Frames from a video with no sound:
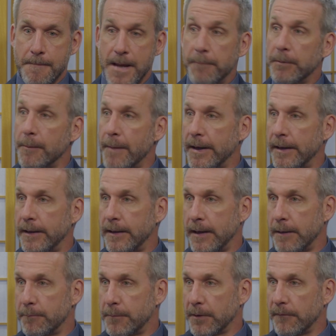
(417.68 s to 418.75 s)
implemented
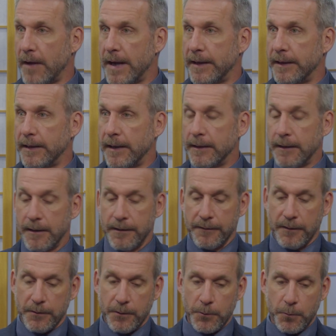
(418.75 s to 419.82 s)
and provided in there.
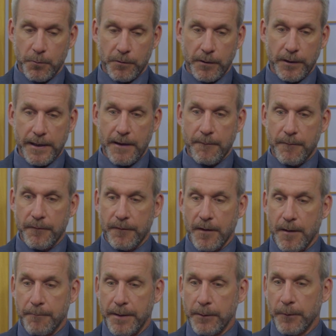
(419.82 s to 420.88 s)
So you really
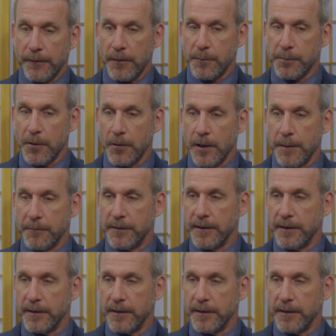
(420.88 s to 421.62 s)
have been with this program